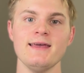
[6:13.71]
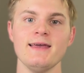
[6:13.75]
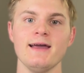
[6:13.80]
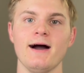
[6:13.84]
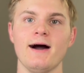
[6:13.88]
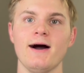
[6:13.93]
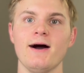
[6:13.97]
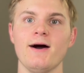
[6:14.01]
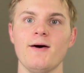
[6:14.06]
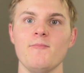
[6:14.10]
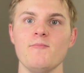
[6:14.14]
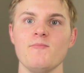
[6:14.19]

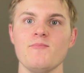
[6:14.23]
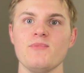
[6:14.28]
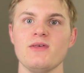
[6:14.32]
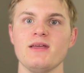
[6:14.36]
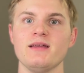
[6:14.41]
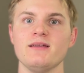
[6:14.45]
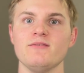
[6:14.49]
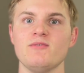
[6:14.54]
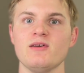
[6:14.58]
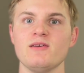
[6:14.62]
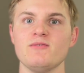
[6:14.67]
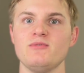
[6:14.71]
Um,
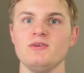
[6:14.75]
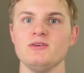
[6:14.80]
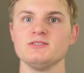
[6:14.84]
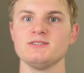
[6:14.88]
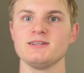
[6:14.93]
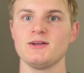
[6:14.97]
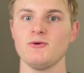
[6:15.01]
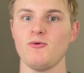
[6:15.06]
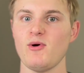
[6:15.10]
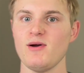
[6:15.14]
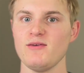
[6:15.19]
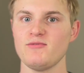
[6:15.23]
and it feels
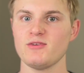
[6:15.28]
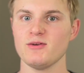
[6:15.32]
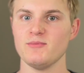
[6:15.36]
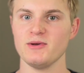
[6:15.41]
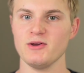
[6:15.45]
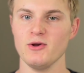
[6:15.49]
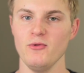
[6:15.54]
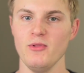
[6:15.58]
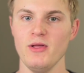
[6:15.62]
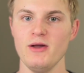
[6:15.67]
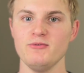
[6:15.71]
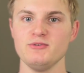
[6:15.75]
like a lifetime
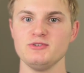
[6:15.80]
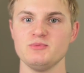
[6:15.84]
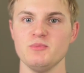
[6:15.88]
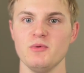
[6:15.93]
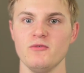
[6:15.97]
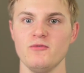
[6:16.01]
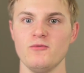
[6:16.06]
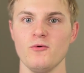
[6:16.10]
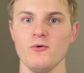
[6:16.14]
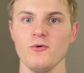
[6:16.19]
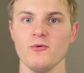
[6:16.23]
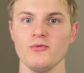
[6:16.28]
ago. That was
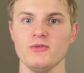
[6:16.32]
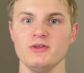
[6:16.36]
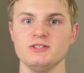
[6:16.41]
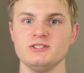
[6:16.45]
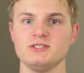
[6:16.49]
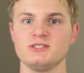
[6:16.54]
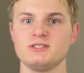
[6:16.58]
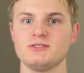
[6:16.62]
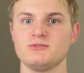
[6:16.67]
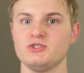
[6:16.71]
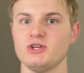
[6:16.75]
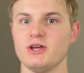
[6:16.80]
before
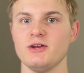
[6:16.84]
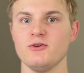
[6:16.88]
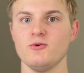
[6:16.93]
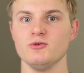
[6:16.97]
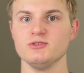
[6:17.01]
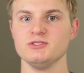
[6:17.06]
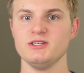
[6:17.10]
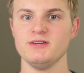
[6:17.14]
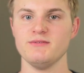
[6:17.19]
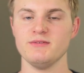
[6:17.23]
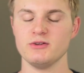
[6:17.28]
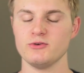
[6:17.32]
this channel
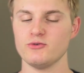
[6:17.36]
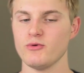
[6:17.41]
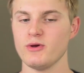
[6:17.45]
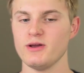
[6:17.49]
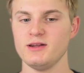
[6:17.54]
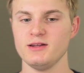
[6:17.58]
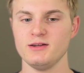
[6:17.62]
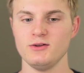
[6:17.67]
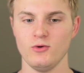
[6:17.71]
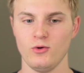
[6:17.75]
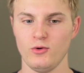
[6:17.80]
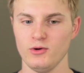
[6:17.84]
was even
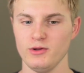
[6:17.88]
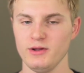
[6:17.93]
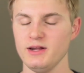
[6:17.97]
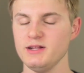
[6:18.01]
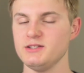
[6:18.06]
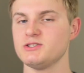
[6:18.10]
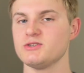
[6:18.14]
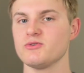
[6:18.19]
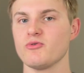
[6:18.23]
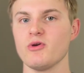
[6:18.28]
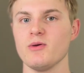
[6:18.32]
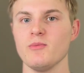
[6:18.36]
created on
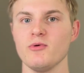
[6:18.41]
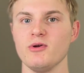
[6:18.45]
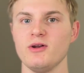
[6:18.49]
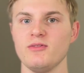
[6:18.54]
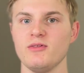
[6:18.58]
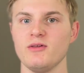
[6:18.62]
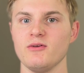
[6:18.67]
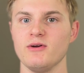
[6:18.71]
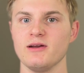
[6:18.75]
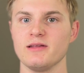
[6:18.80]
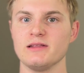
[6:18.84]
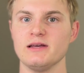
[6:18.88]
Instagram or
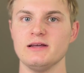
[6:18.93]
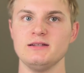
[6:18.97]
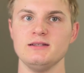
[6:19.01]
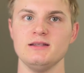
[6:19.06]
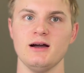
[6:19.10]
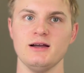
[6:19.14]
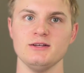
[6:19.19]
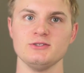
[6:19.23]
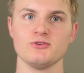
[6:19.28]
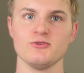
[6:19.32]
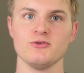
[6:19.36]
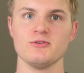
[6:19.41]
anything like that.
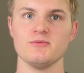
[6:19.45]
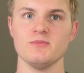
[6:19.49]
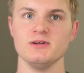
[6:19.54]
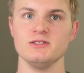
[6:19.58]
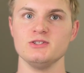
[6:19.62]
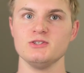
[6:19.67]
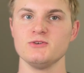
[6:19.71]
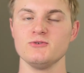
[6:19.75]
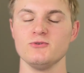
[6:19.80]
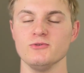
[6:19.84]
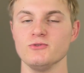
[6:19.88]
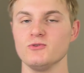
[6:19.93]
I started my
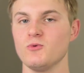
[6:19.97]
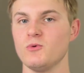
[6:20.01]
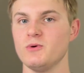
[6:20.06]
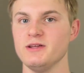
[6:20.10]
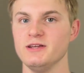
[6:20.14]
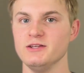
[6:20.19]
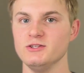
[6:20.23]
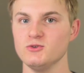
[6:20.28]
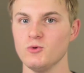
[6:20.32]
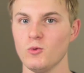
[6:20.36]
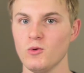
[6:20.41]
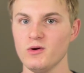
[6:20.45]
channel in
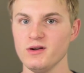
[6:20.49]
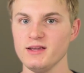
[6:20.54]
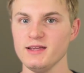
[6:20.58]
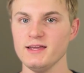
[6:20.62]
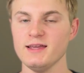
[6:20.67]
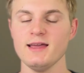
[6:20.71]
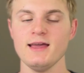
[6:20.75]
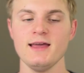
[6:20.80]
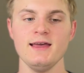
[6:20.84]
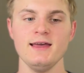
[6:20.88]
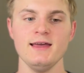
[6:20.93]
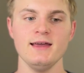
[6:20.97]
2020,
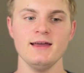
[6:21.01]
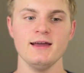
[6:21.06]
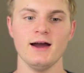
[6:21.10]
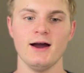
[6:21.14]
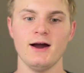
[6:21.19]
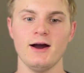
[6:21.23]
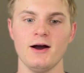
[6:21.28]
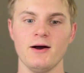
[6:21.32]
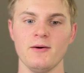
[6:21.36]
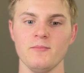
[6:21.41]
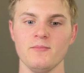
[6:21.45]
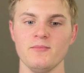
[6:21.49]

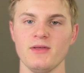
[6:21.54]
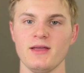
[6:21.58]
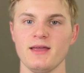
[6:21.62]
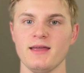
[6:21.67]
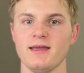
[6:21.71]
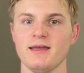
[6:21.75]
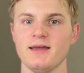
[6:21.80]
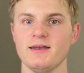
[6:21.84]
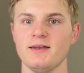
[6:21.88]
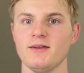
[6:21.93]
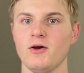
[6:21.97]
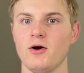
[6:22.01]
um,
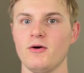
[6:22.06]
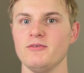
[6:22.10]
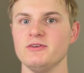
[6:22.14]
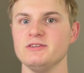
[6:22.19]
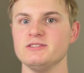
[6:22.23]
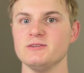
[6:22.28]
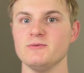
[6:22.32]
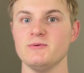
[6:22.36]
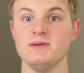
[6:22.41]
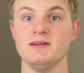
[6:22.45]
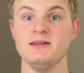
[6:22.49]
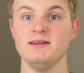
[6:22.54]
and
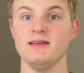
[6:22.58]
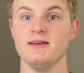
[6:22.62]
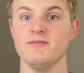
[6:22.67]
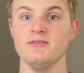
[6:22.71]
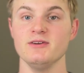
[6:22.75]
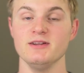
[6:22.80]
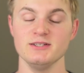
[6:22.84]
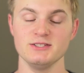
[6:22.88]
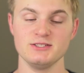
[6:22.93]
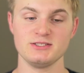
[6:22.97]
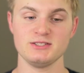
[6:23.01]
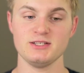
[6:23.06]
obviously we didn't have
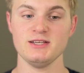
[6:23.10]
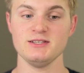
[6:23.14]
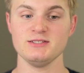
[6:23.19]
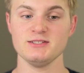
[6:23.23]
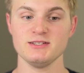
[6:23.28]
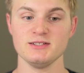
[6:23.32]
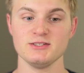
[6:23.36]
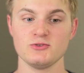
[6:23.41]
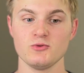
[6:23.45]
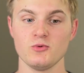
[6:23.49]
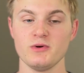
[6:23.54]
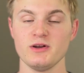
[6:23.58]
a season
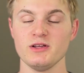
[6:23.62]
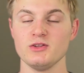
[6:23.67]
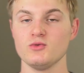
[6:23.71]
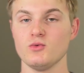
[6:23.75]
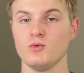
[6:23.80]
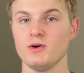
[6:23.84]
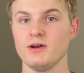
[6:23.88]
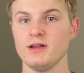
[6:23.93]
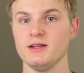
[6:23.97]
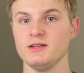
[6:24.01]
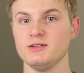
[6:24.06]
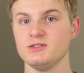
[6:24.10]
in
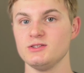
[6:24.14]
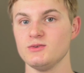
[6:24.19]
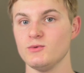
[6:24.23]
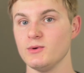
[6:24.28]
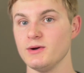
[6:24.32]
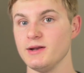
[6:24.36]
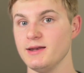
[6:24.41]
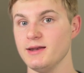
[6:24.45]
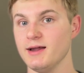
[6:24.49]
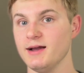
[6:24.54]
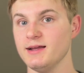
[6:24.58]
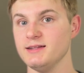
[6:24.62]
2020,
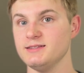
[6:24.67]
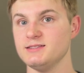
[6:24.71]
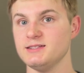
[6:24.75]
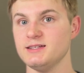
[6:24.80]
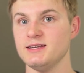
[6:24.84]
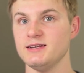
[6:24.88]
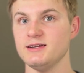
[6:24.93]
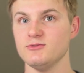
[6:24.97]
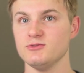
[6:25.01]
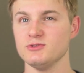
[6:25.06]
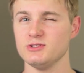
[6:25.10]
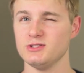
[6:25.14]

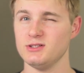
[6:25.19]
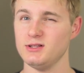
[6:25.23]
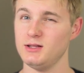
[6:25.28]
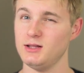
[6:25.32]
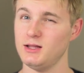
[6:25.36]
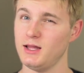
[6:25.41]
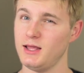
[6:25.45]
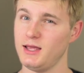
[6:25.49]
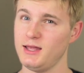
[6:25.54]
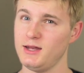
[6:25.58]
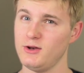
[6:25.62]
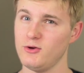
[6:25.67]
2019. It was
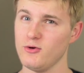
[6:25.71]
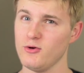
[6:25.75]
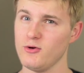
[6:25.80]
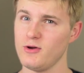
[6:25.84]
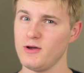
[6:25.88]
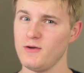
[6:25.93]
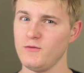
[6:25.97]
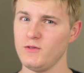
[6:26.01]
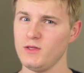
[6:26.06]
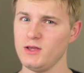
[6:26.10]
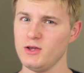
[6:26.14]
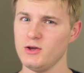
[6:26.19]
later
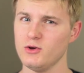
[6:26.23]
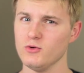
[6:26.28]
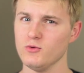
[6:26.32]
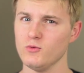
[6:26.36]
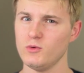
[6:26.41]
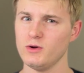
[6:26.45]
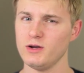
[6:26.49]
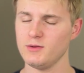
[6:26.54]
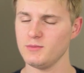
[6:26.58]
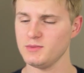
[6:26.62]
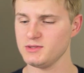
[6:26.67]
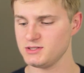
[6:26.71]
in the year
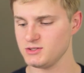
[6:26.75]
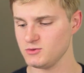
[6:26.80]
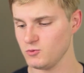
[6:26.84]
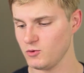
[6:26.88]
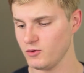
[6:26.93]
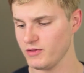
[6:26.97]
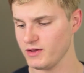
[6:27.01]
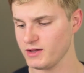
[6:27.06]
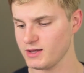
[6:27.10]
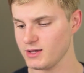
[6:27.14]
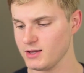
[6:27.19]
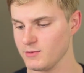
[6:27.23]
when Edmonton won
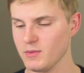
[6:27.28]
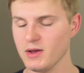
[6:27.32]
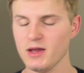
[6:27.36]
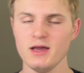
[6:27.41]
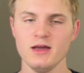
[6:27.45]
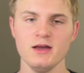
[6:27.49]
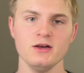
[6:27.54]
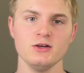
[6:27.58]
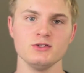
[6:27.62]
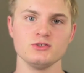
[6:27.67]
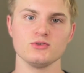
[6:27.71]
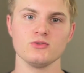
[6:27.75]
that game,
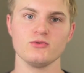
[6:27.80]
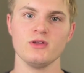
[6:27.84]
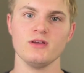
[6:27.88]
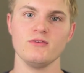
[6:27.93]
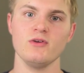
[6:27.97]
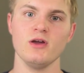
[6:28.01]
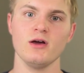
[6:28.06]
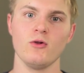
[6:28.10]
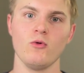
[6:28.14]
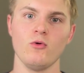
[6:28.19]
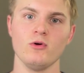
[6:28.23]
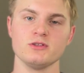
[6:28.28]
so they've
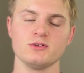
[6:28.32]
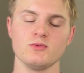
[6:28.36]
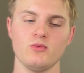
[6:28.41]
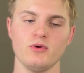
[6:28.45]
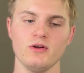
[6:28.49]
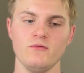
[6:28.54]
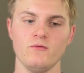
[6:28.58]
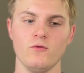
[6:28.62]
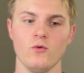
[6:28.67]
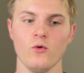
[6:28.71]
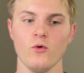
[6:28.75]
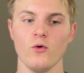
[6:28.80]
got a lot to play
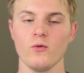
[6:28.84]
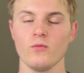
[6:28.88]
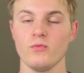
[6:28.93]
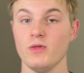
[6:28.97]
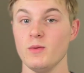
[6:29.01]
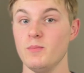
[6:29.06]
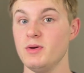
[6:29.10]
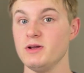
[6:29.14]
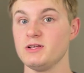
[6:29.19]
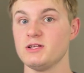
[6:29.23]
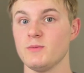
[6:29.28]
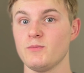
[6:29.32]
for. They
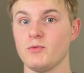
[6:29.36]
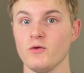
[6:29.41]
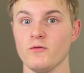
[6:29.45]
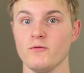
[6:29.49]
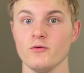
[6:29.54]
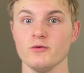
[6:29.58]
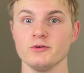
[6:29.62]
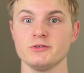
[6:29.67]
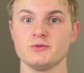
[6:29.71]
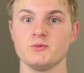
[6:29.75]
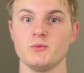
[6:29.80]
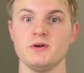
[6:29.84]
picked up their
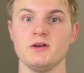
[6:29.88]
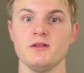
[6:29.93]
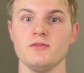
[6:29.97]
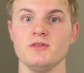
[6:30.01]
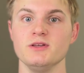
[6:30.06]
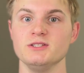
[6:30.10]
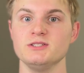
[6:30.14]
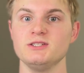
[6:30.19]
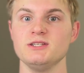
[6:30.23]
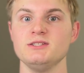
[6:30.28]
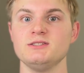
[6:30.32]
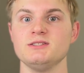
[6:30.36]
first win of the
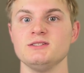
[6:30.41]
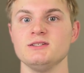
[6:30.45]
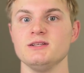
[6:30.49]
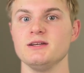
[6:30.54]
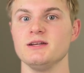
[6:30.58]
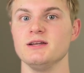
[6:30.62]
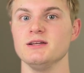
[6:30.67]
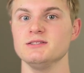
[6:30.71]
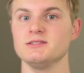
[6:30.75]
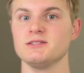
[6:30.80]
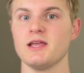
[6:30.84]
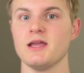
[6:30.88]
season
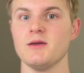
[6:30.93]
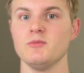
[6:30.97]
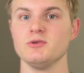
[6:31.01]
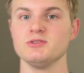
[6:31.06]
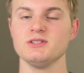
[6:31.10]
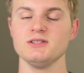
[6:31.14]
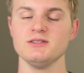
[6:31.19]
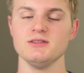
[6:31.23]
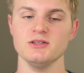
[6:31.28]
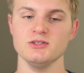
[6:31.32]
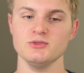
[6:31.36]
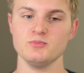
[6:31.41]
against
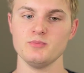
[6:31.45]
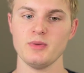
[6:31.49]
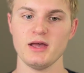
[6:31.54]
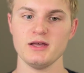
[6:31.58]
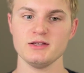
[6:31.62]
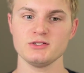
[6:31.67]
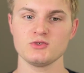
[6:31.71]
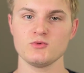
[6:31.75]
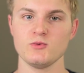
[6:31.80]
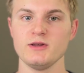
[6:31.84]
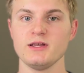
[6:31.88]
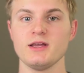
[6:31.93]
Hamilton this
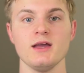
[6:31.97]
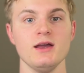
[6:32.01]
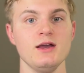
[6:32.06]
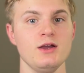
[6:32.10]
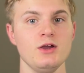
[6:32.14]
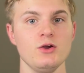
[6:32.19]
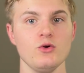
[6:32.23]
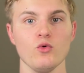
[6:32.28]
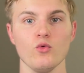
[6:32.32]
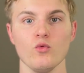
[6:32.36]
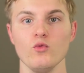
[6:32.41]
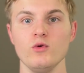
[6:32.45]
past week,
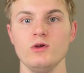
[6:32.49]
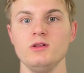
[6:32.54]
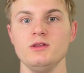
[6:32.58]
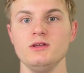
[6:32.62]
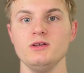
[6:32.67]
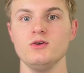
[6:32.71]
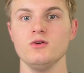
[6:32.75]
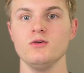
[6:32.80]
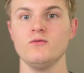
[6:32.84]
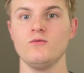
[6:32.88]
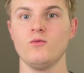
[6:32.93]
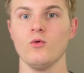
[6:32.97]
really
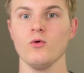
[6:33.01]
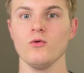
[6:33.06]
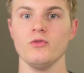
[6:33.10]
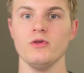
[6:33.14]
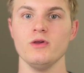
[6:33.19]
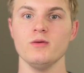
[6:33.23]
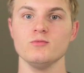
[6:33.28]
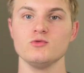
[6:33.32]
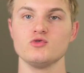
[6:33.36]
good for them.